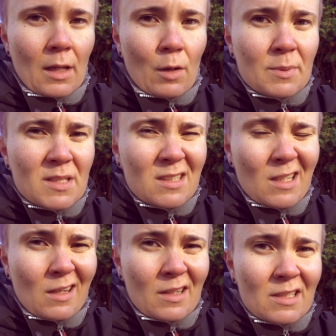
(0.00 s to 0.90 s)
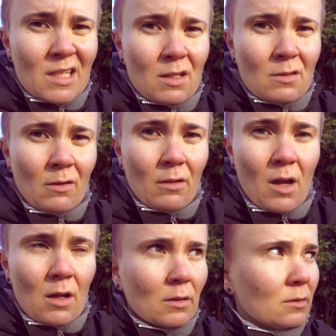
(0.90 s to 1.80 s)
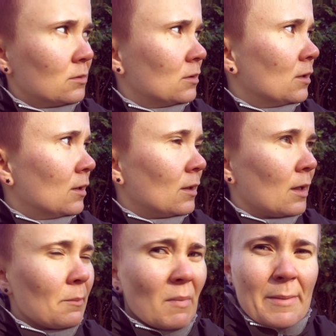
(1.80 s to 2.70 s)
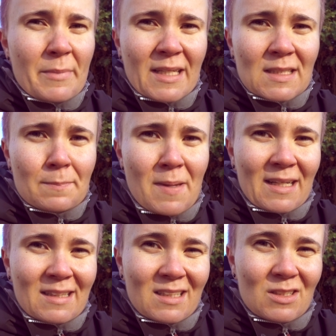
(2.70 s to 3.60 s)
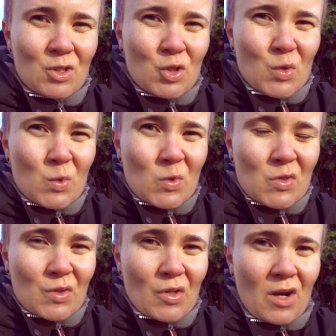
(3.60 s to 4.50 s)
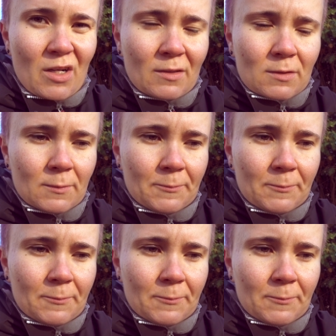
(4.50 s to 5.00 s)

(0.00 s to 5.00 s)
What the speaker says: I hope it's not gonna take too long. I'm expected to start